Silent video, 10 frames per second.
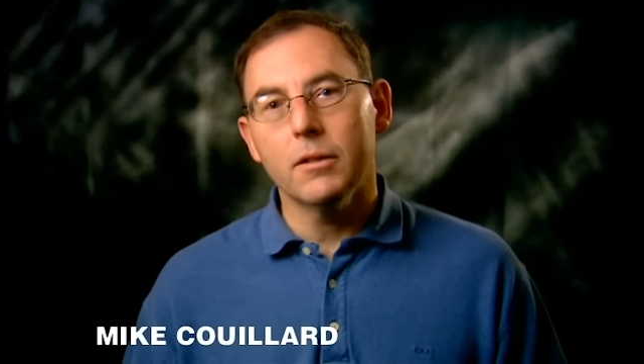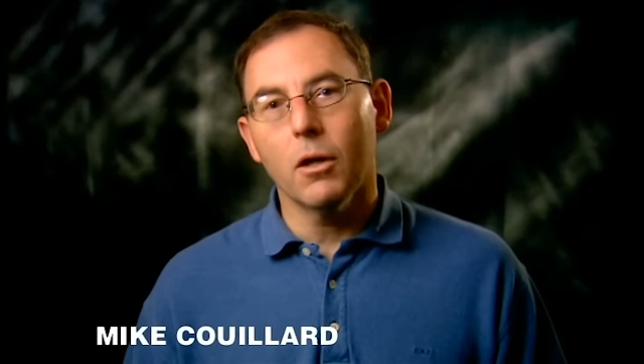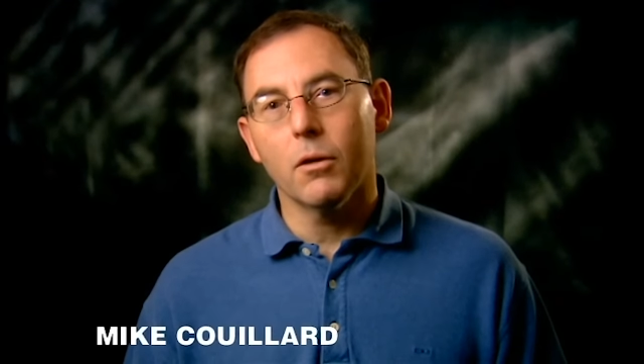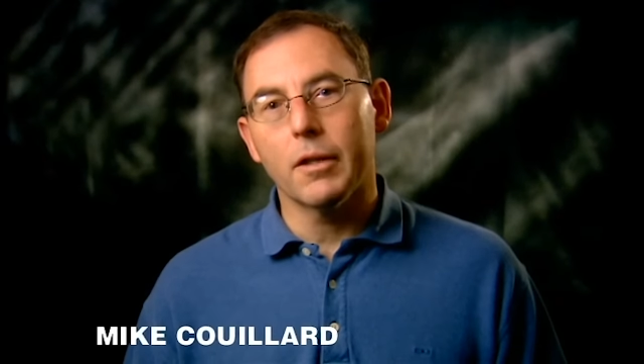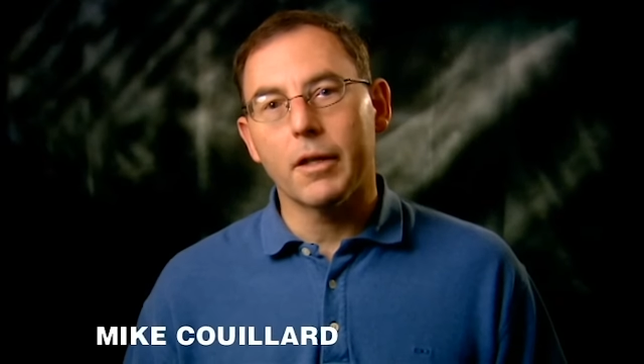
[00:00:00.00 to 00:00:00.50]

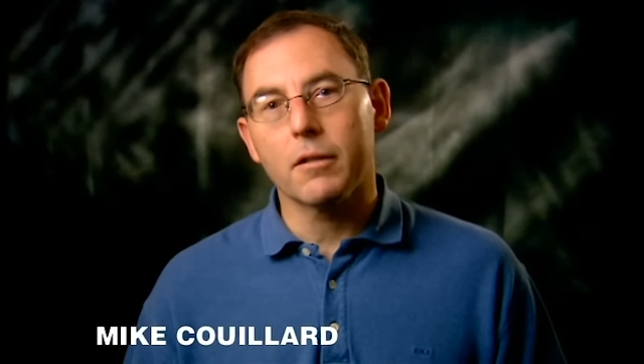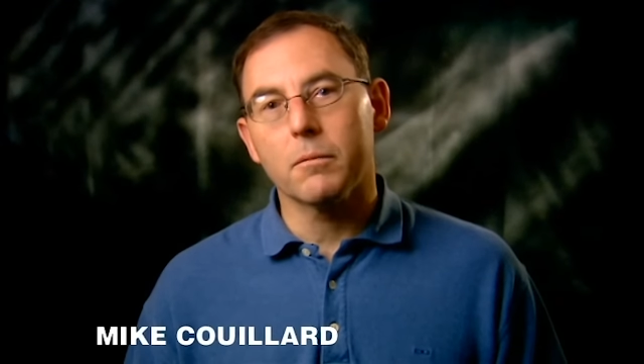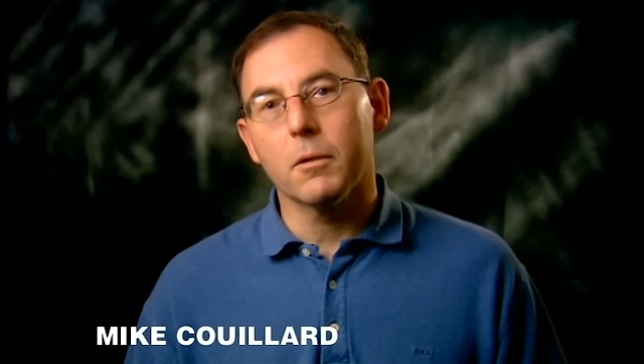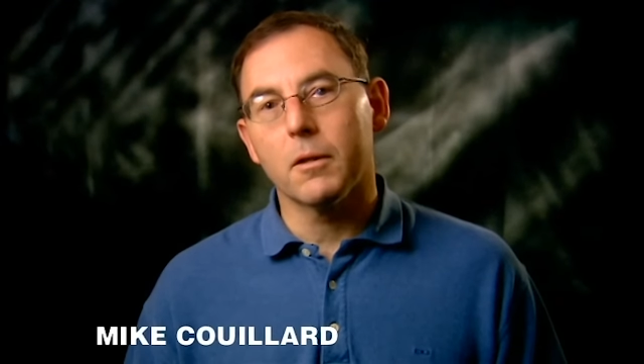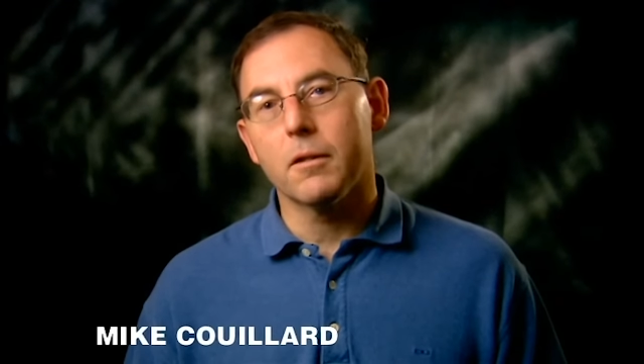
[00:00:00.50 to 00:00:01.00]
totally
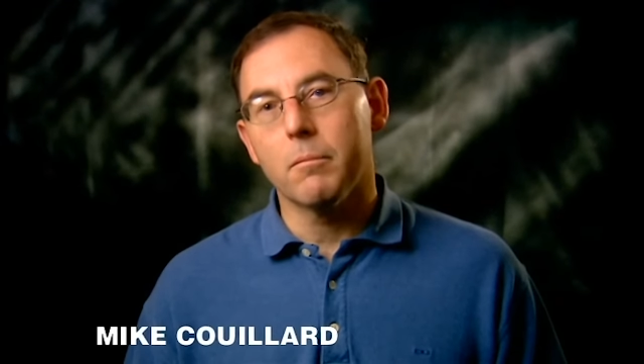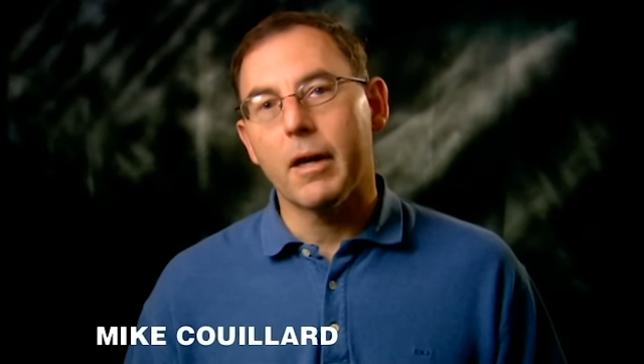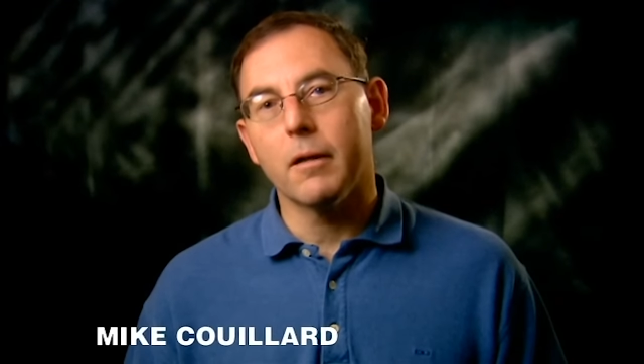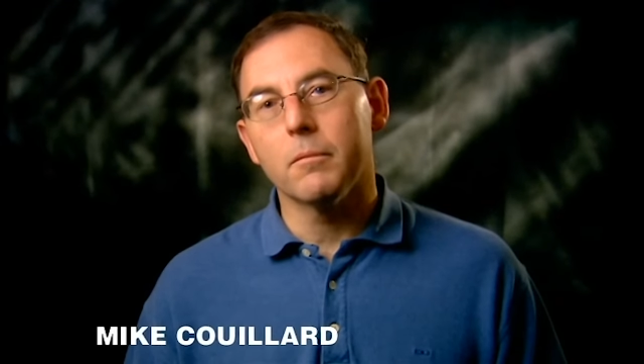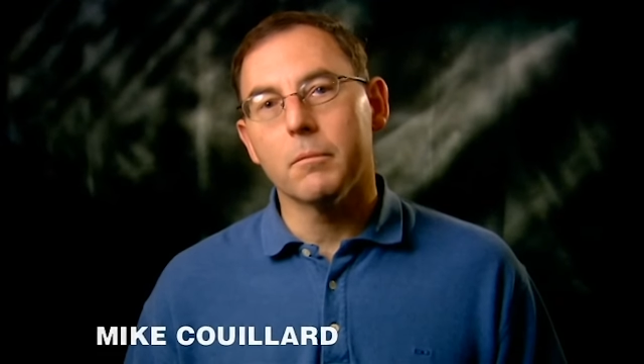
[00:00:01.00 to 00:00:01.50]
explored the
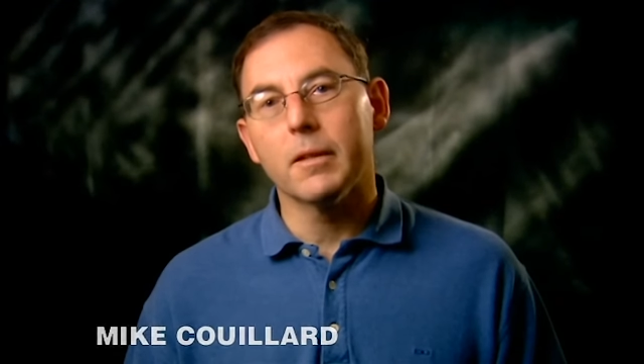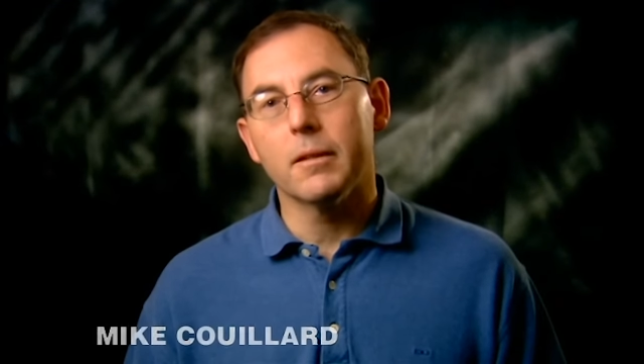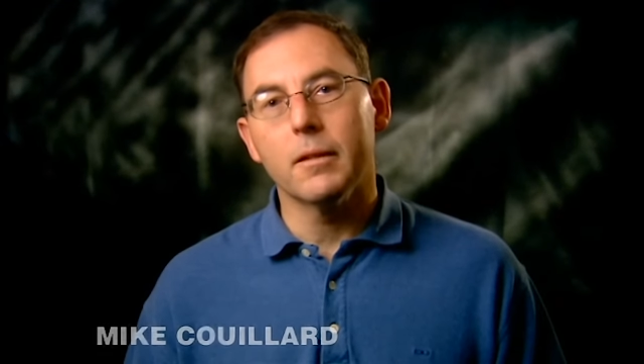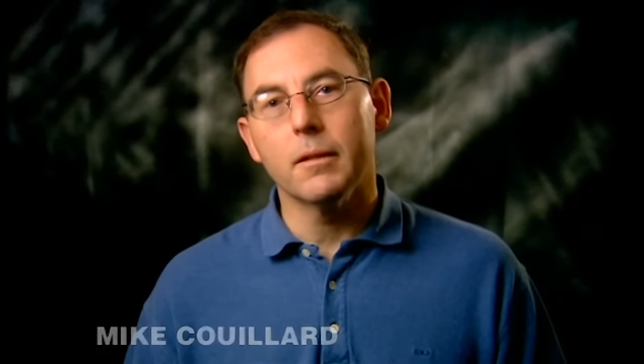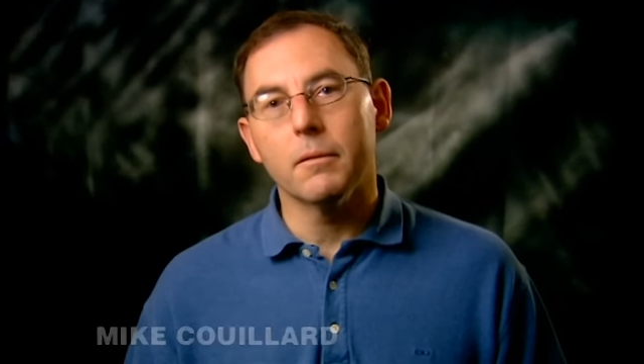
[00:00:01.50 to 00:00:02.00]
mountain,
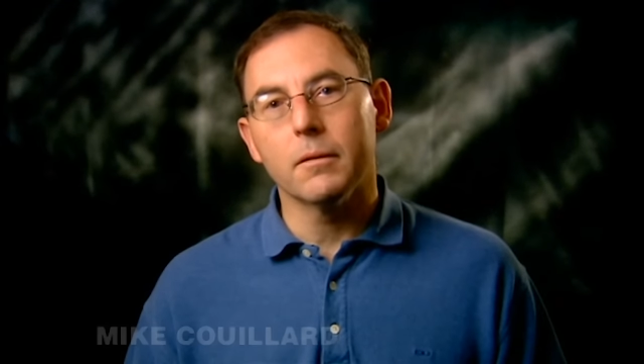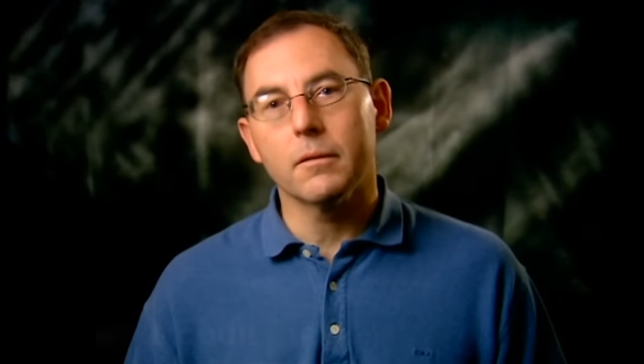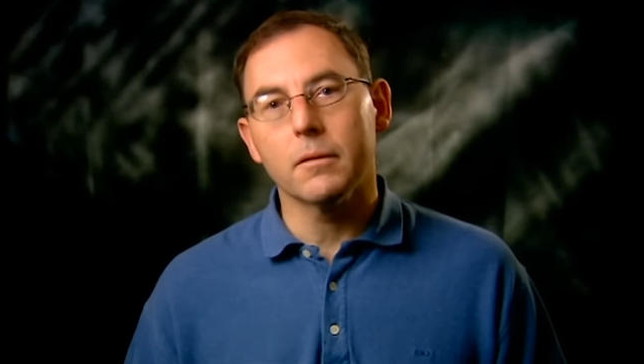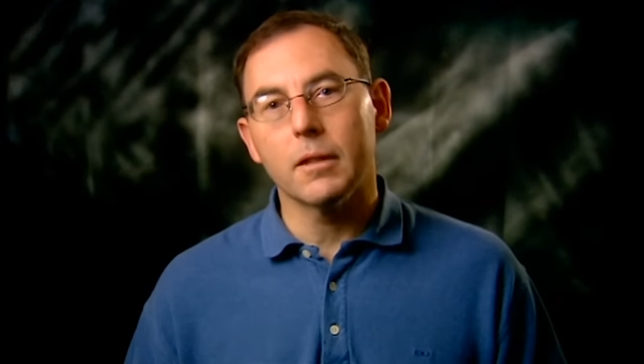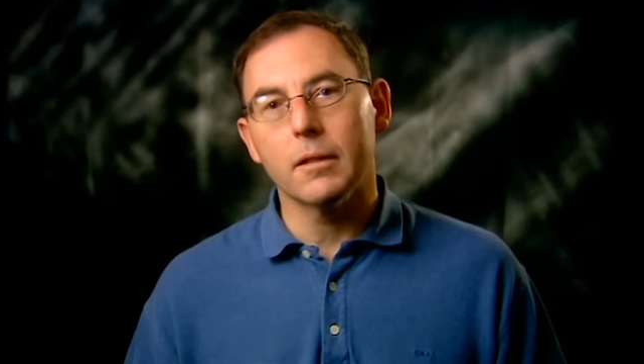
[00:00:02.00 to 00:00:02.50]
but it
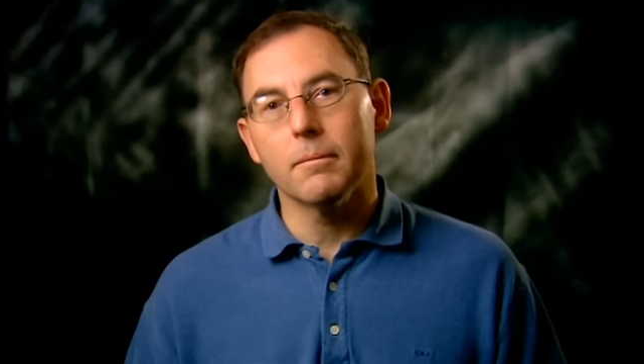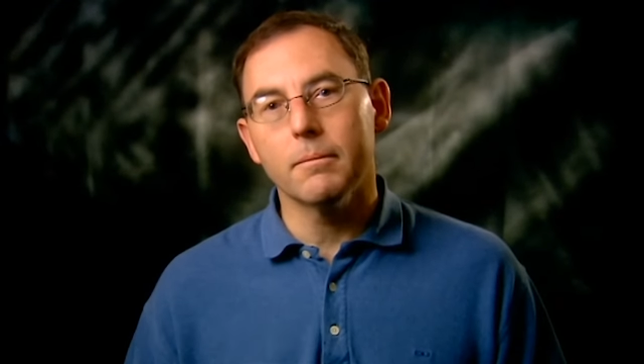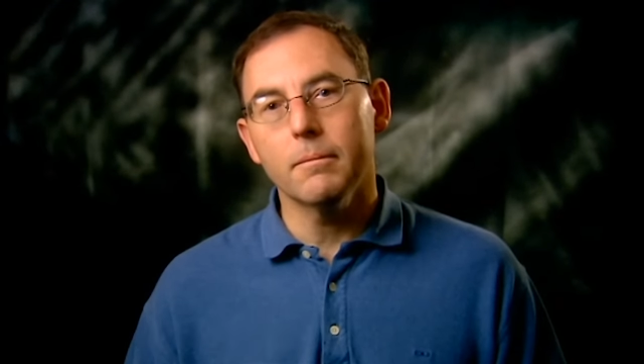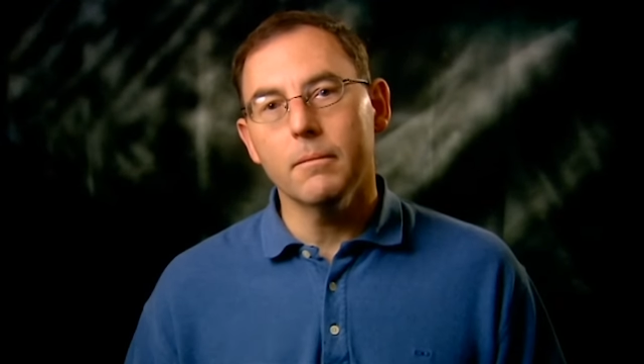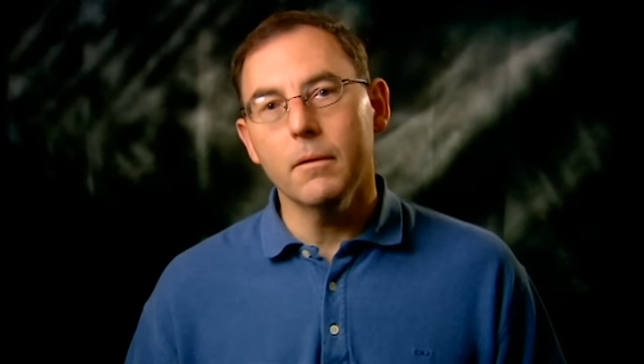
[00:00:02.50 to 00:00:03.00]
was, uh,
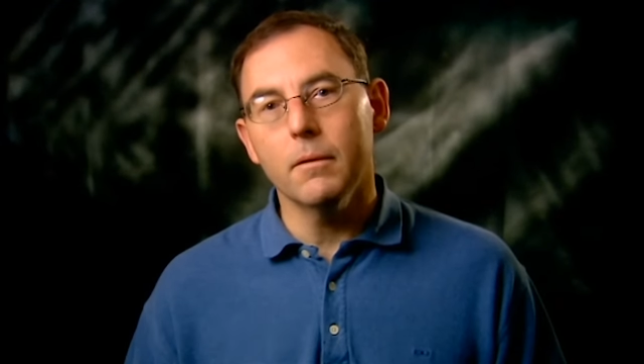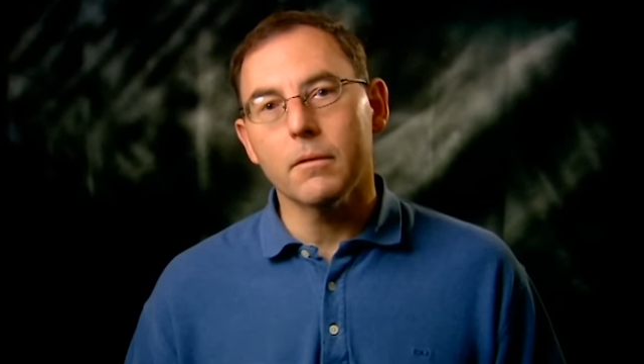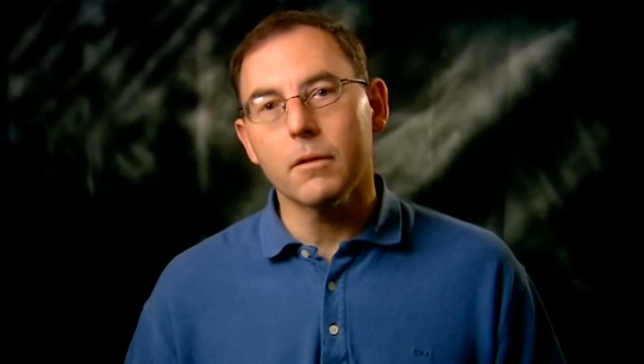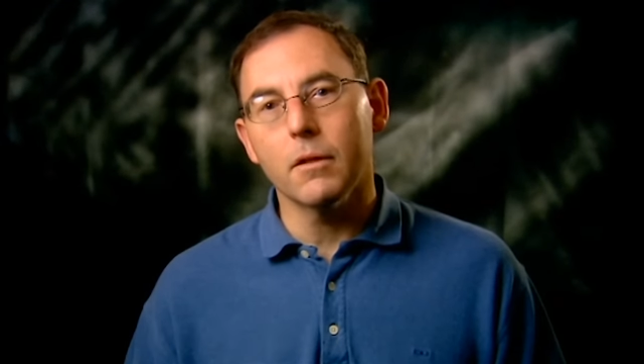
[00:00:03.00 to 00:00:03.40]
you know,